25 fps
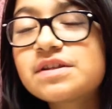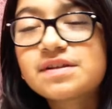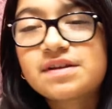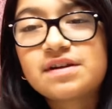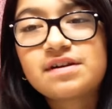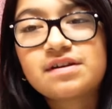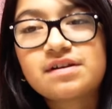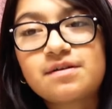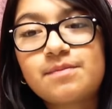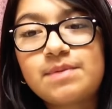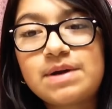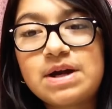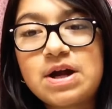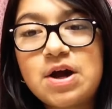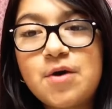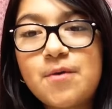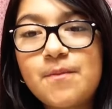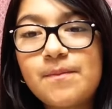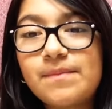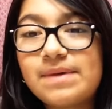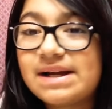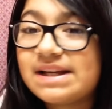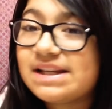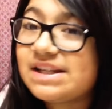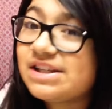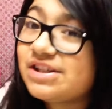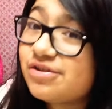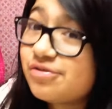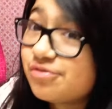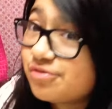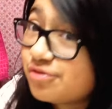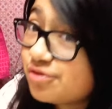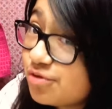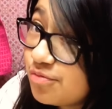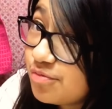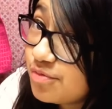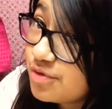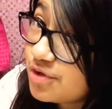to talk about my
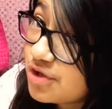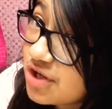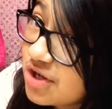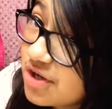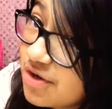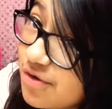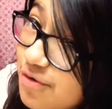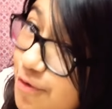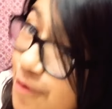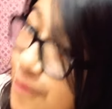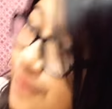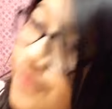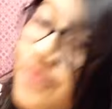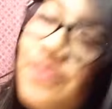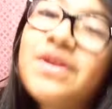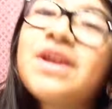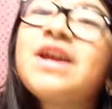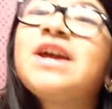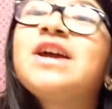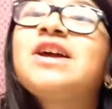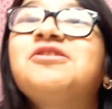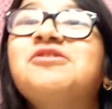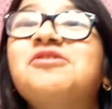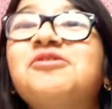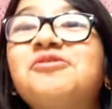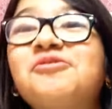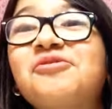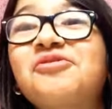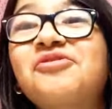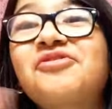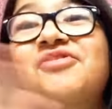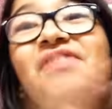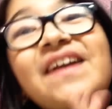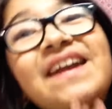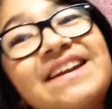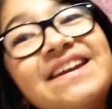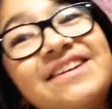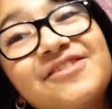YouTube channel no,
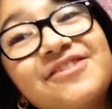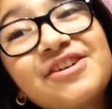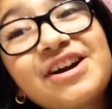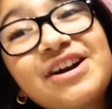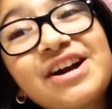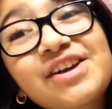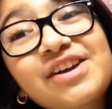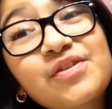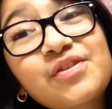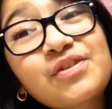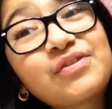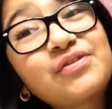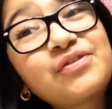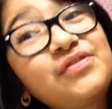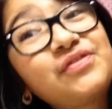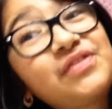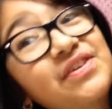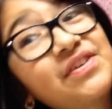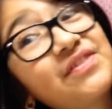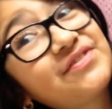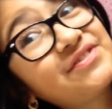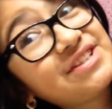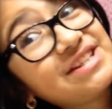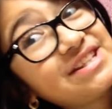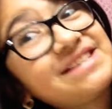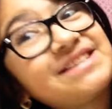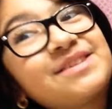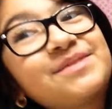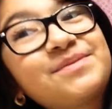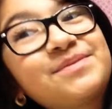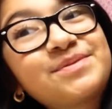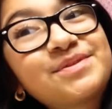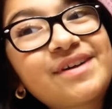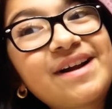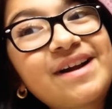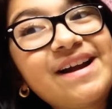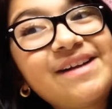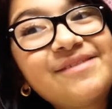thank you guys for 50
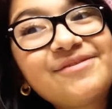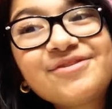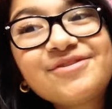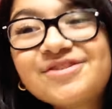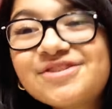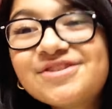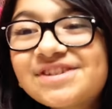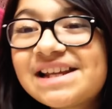subscribers.